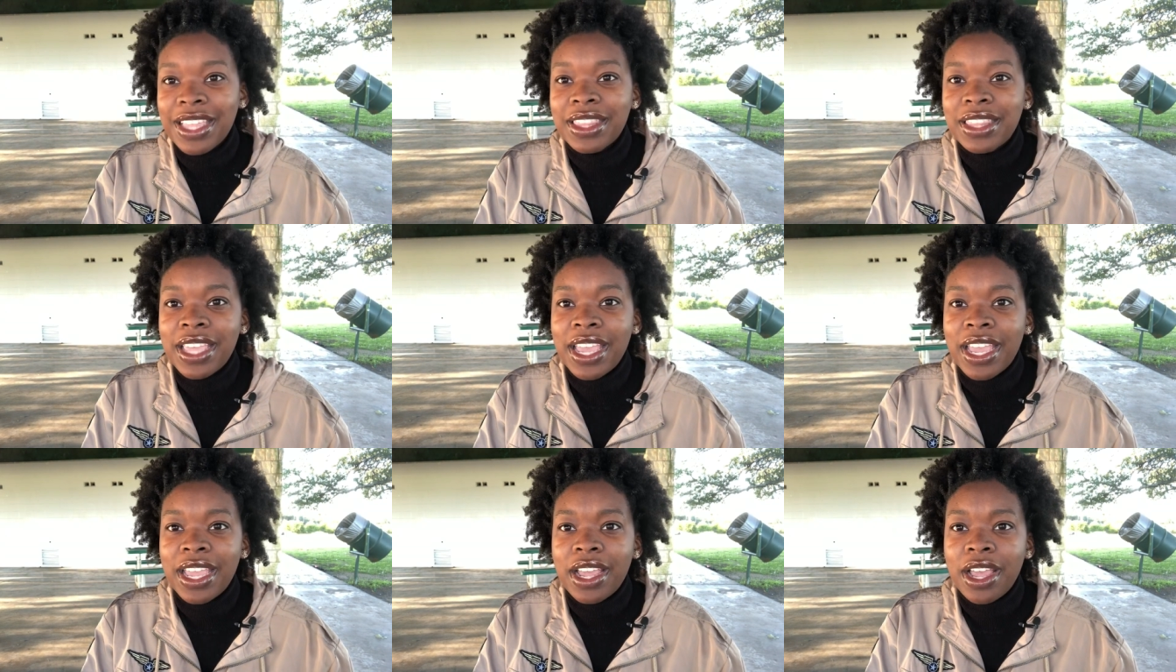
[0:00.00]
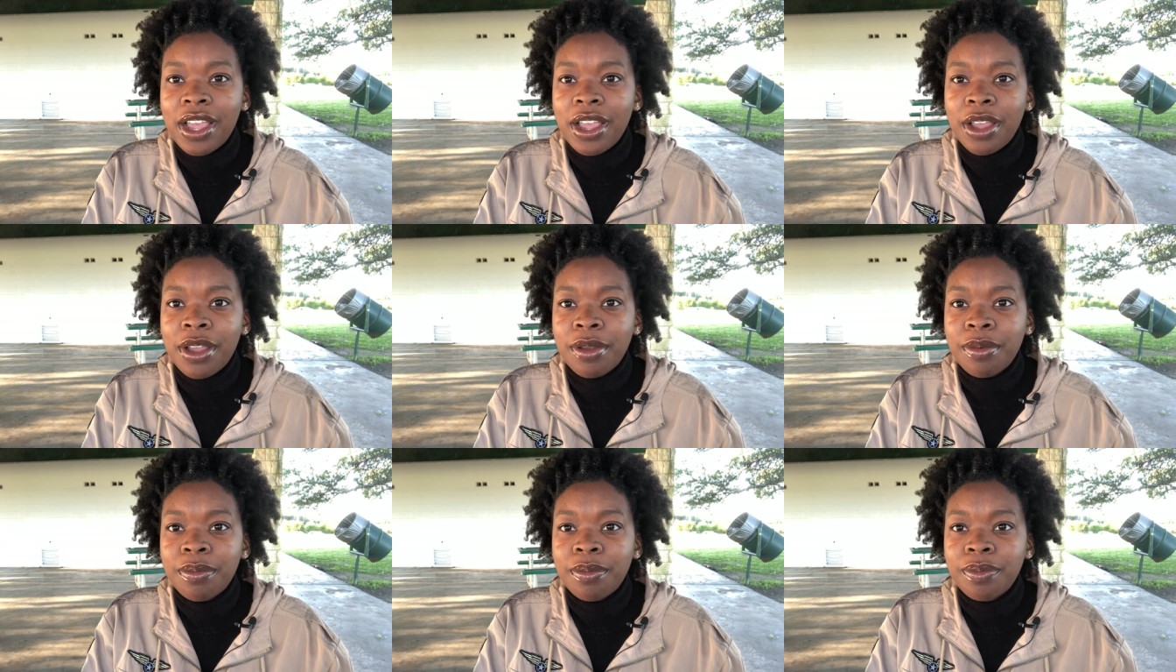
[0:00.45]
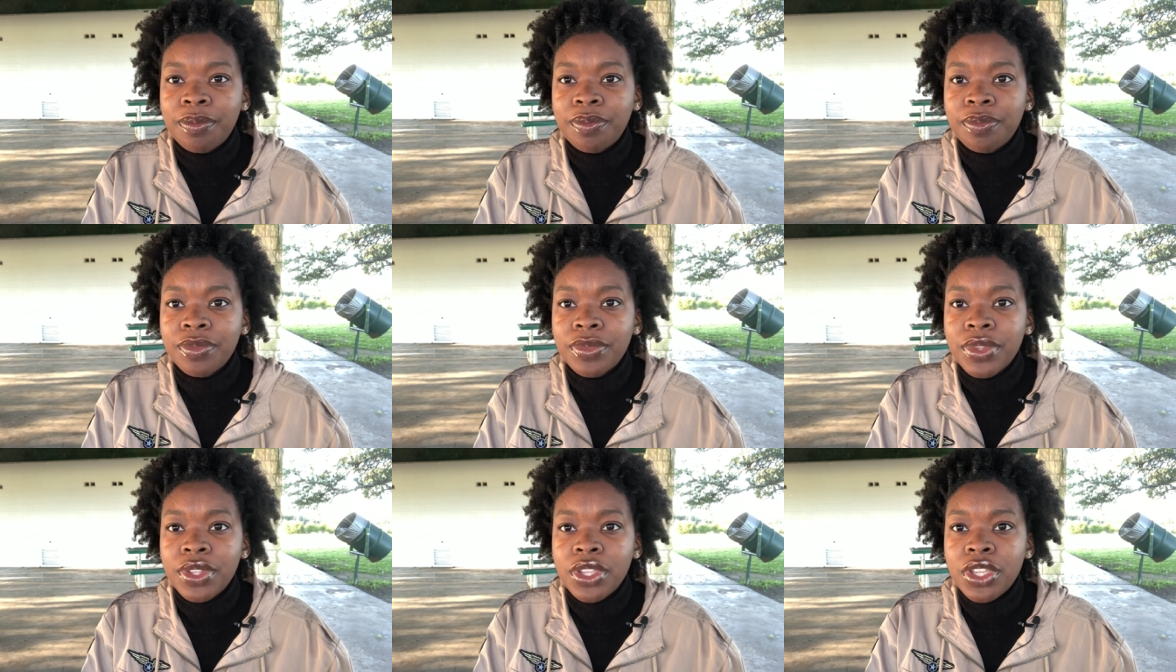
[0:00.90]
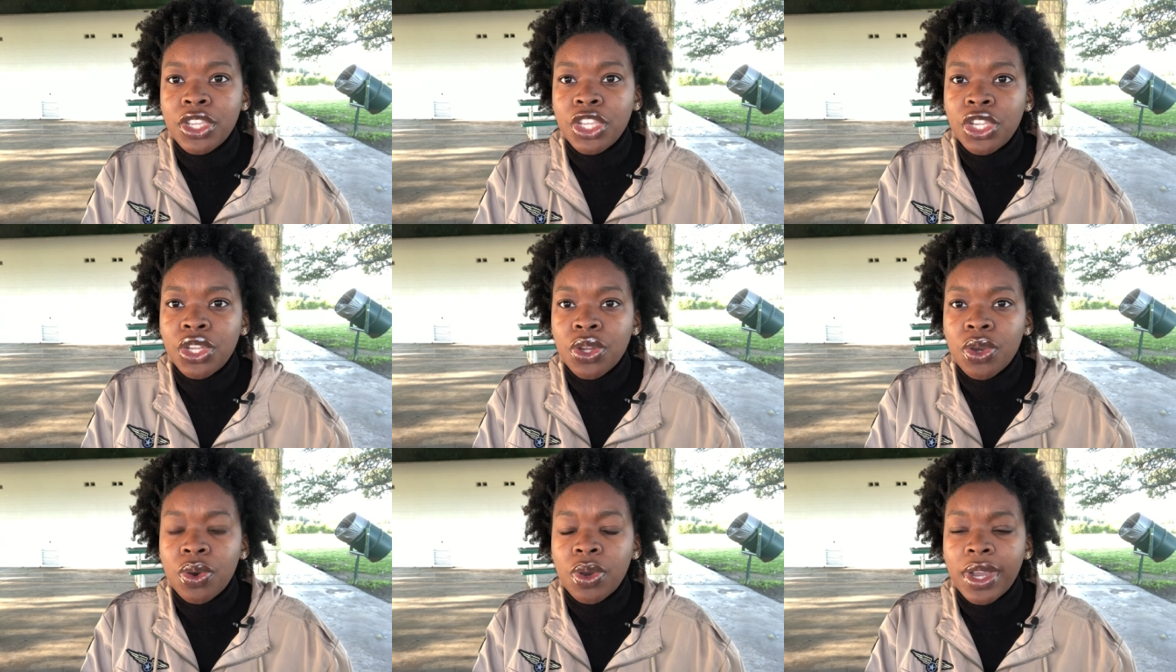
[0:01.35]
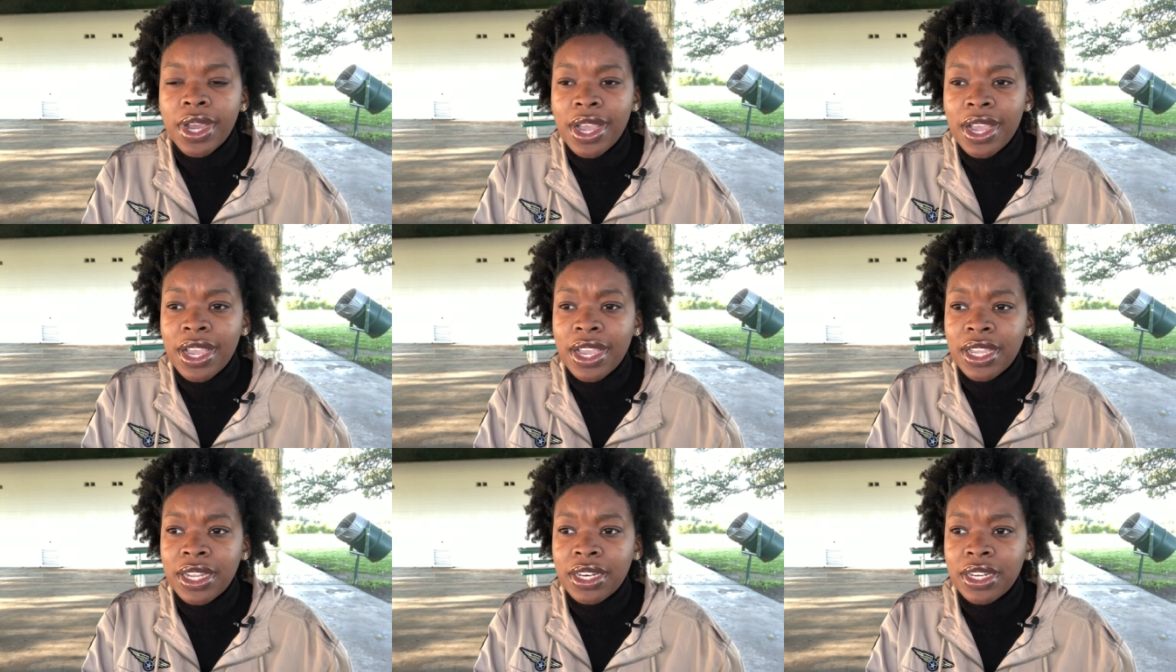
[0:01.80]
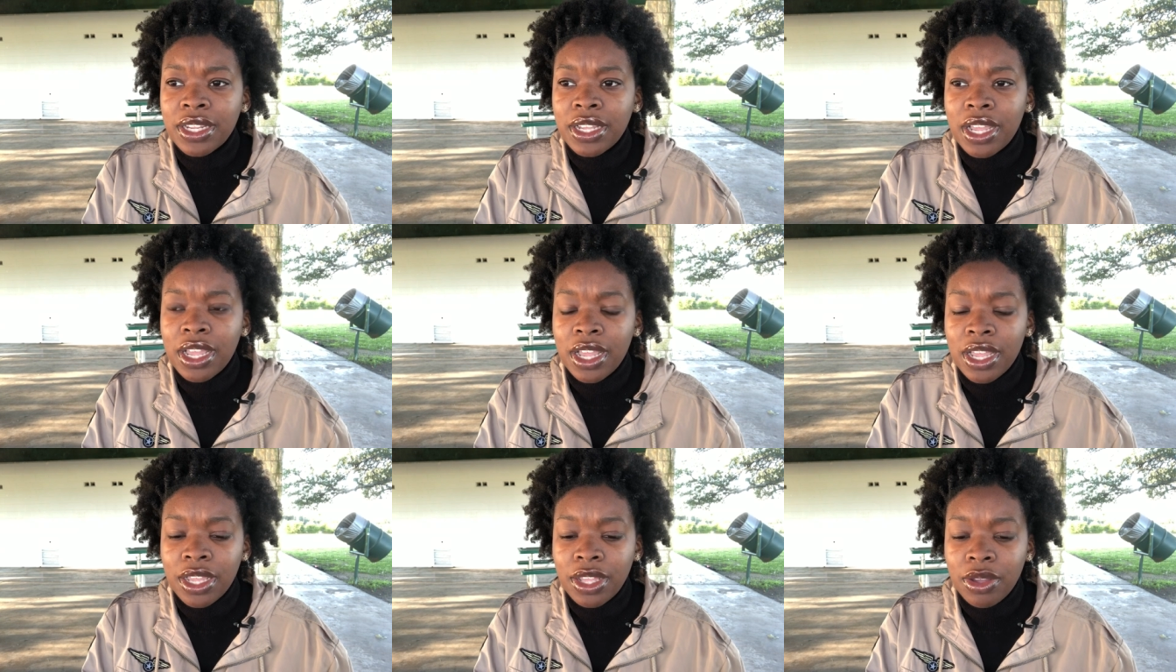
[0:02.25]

that um, you know God uh,